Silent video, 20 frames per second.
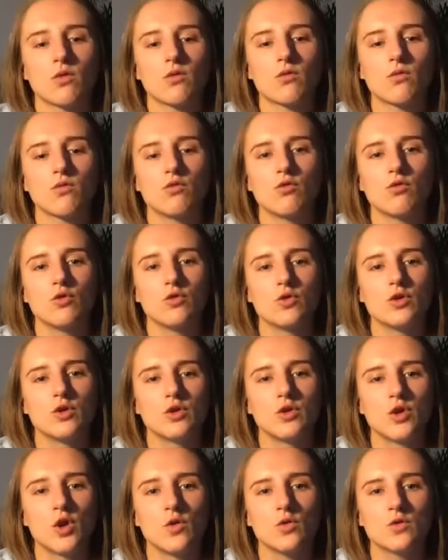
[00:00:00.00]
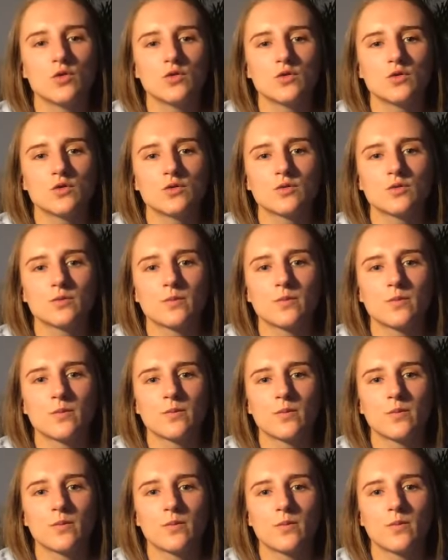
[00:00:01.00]
Through the nose,
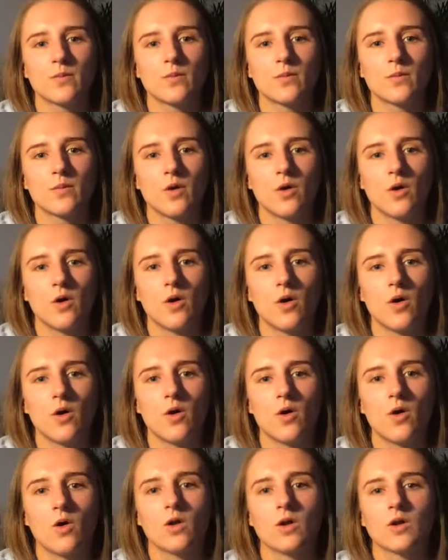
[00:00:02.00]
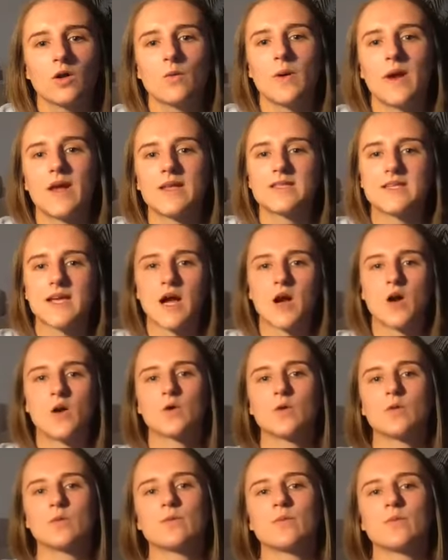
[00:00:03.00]
all the way
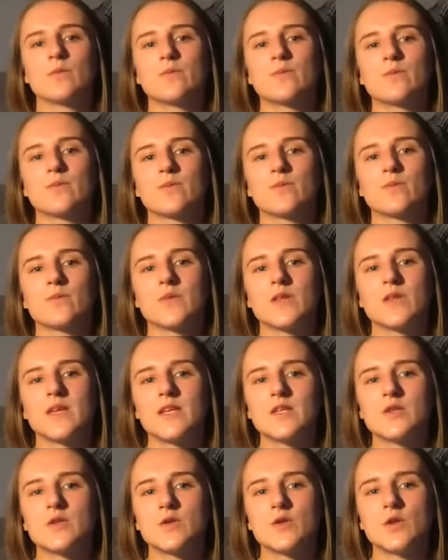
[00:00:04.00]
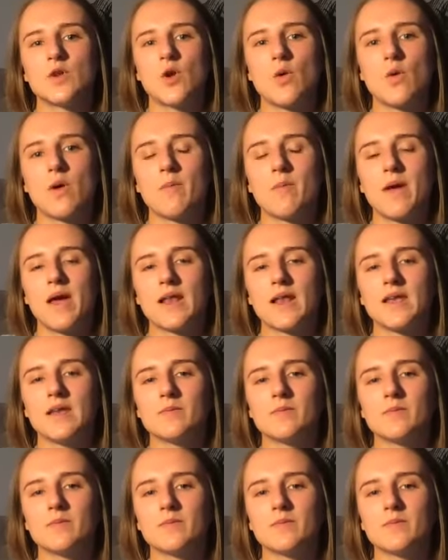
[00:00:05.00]
down into your lower belly.